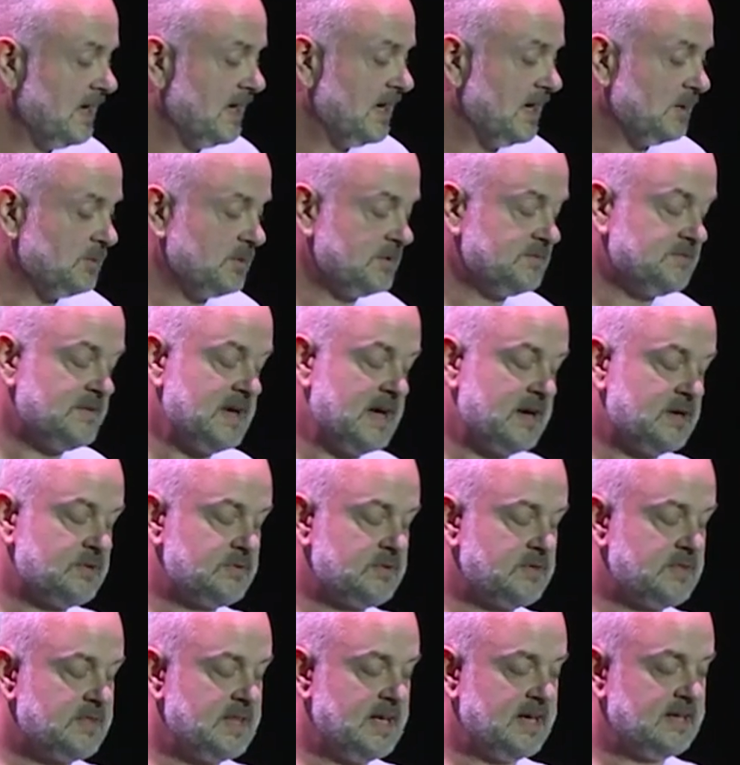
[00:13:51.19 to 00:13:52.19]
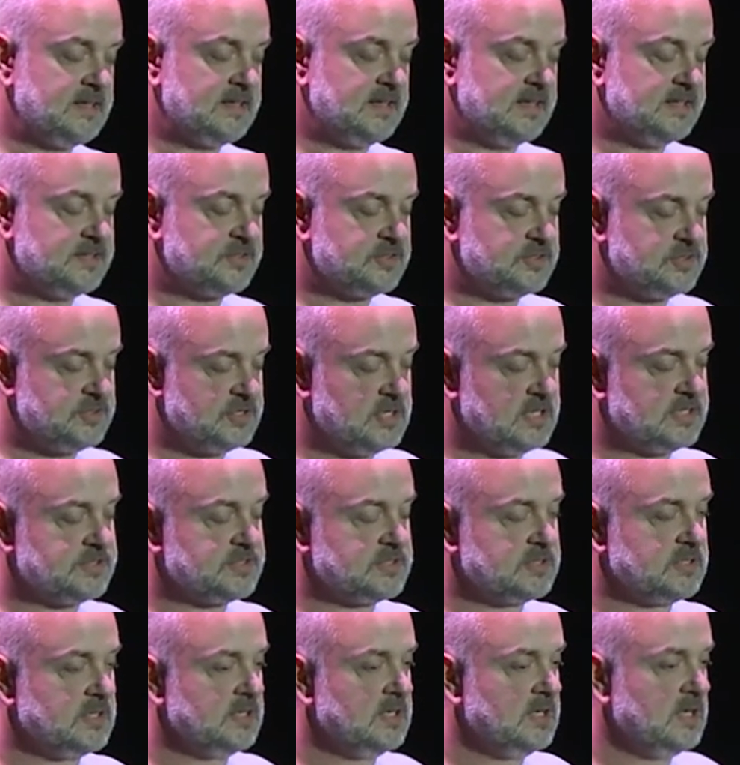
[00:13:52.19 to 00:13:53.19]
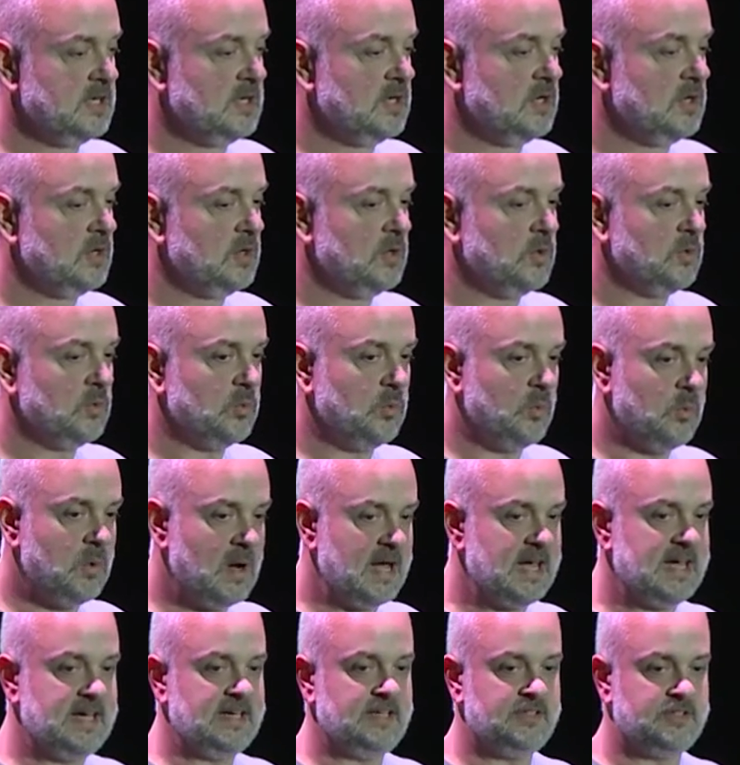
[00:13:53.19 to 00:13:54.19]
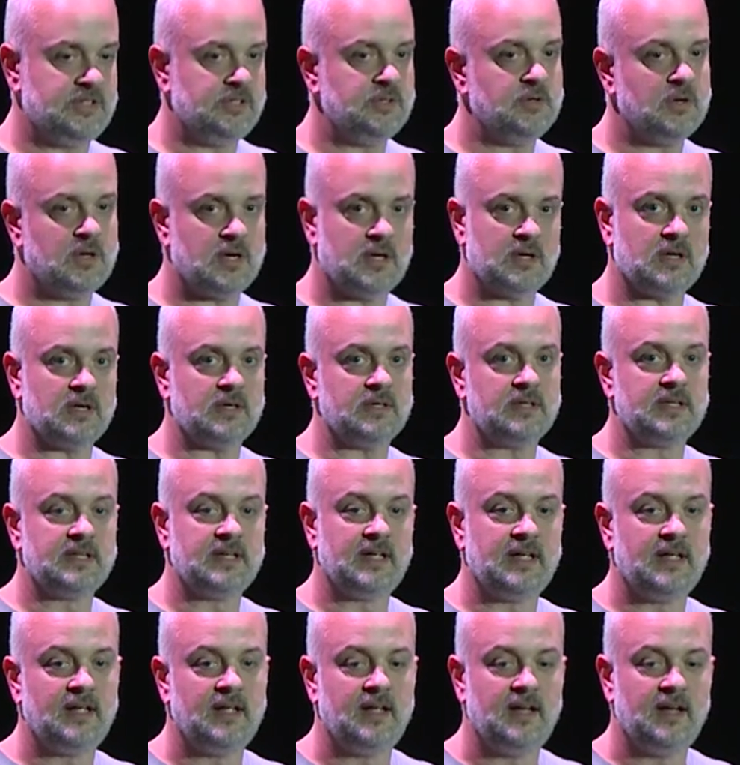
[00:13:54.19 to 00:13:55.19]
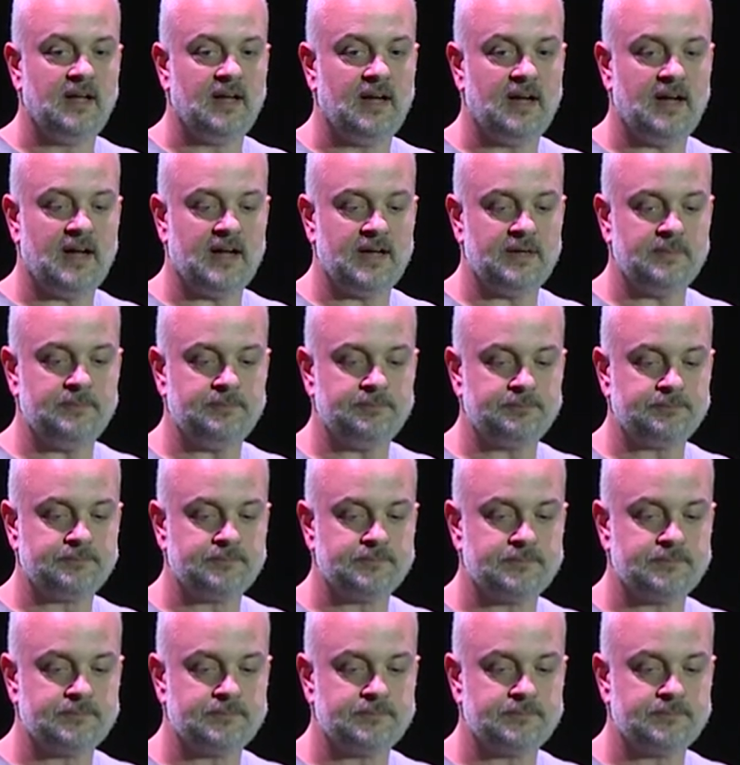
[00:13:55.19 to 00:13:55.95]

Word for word: And we found that it's just way too hard. Um,